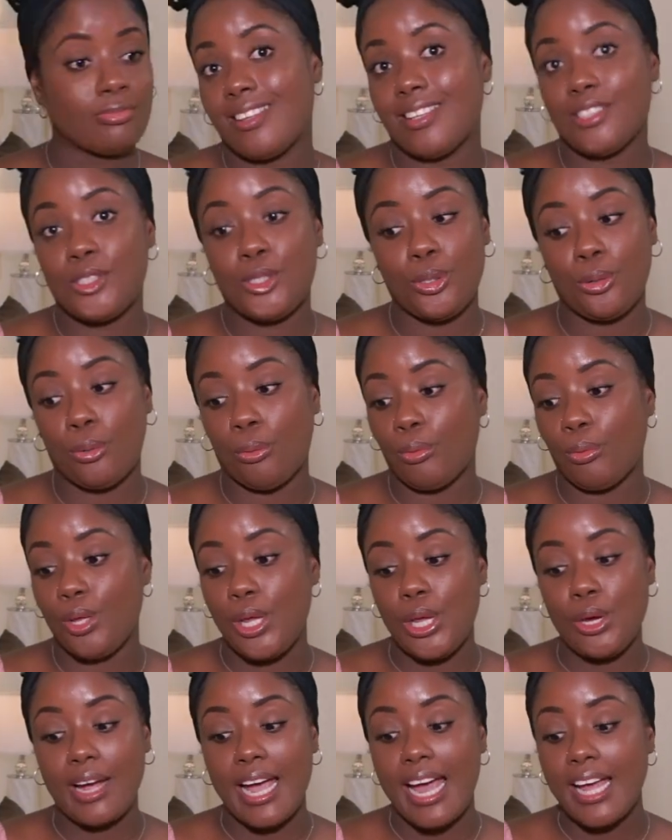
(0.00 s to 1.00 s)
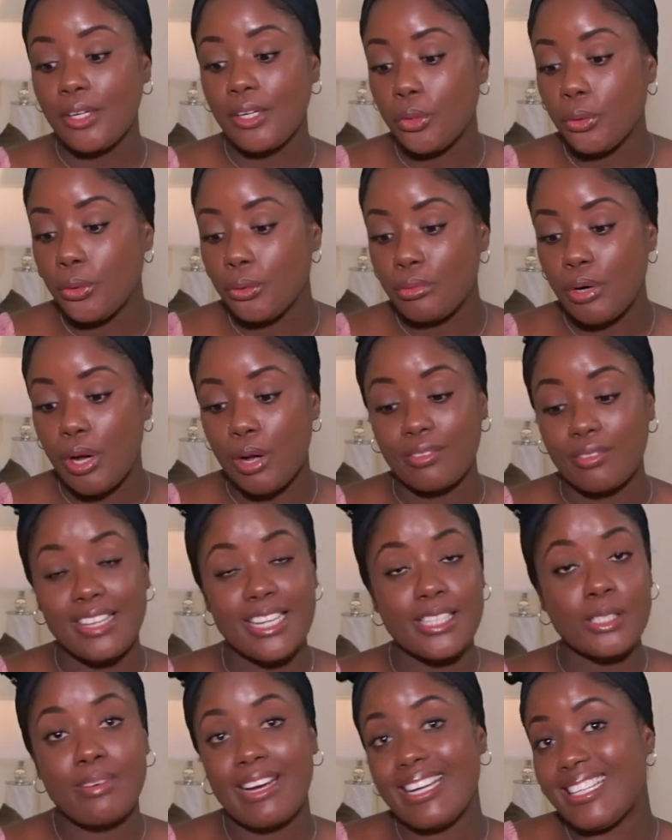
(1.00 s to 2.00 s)
So you can't go wrong.
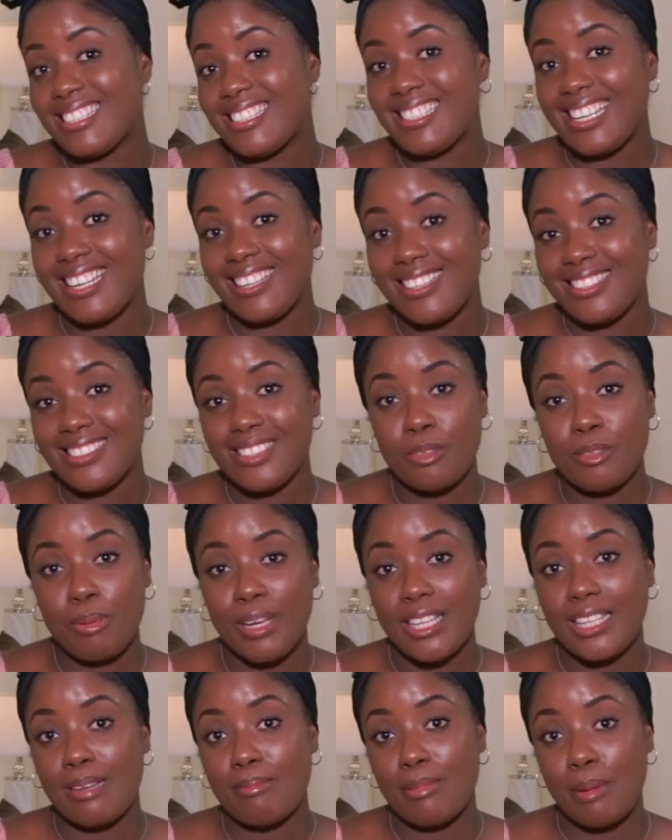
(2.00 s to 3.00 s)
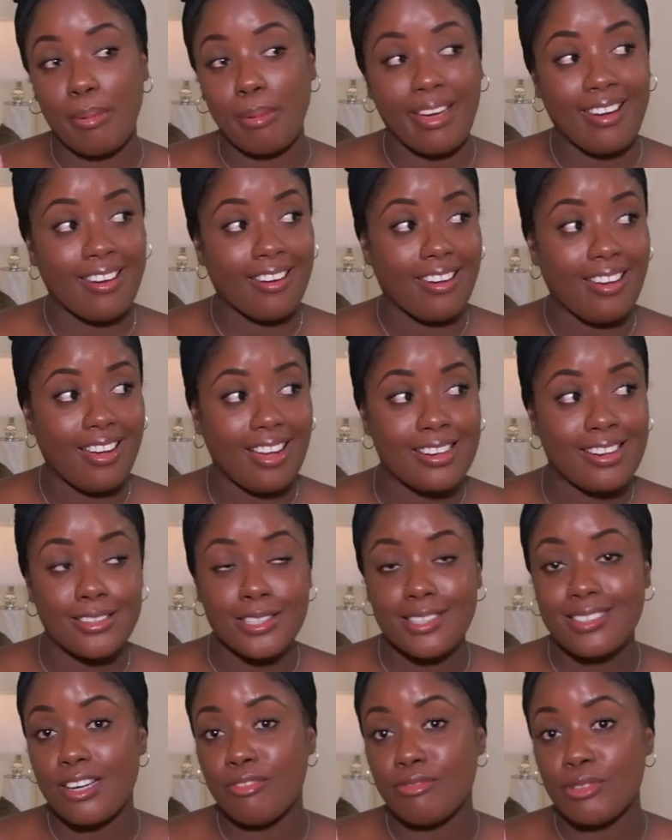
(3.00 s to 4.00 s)
That's why I decided to pick them up here and
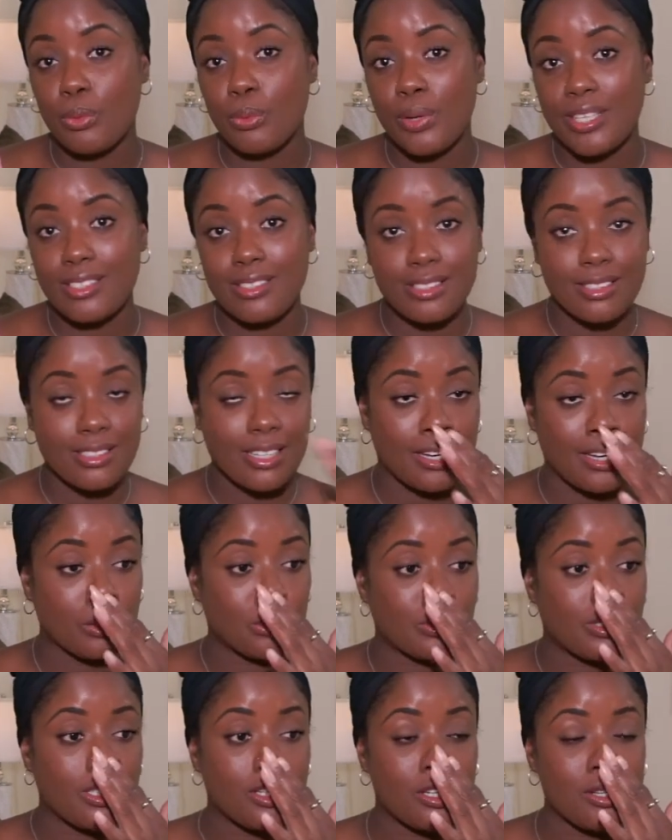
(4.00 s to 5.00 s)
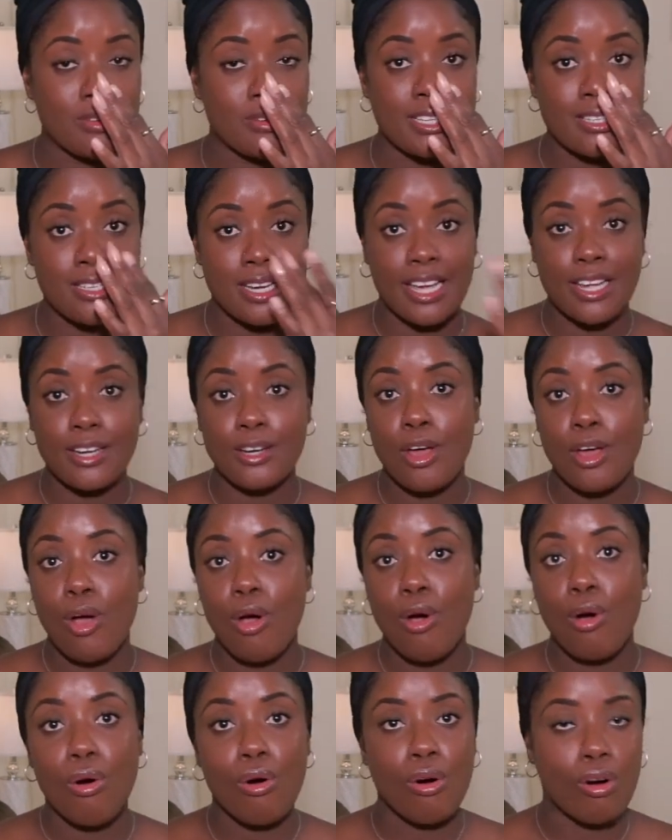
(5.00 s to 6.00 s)
not have to wait until I go to the US again
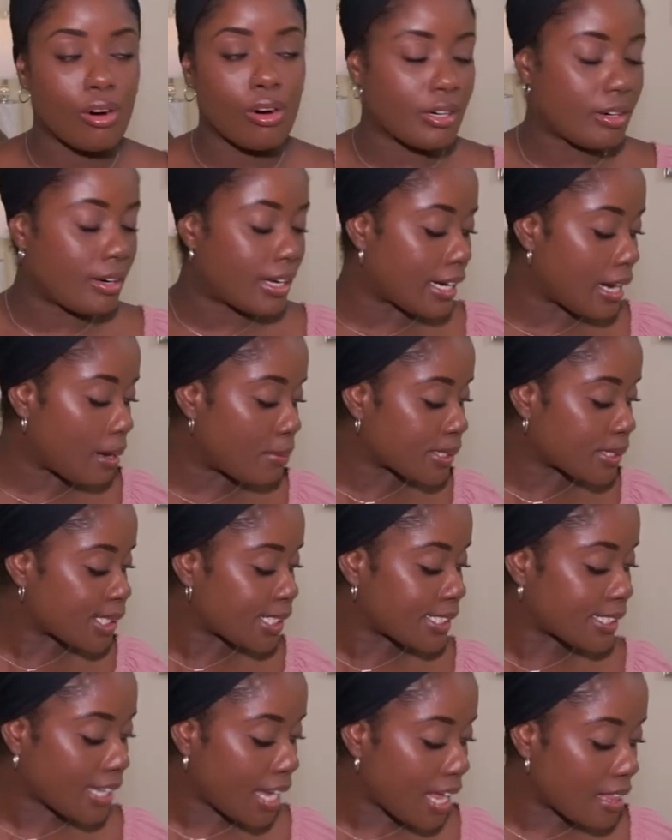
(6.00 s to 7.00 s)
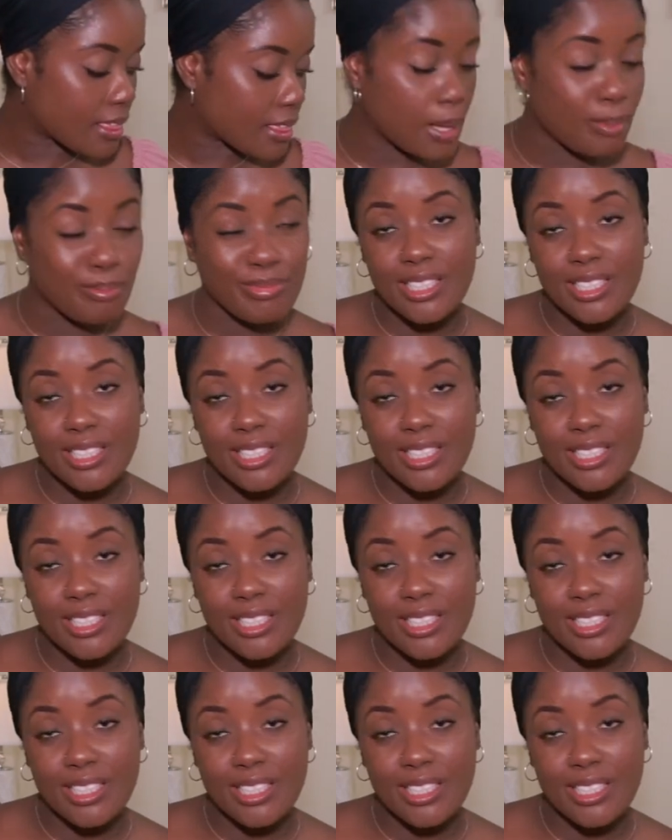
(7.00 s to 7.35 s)
or order on Amazon to get them.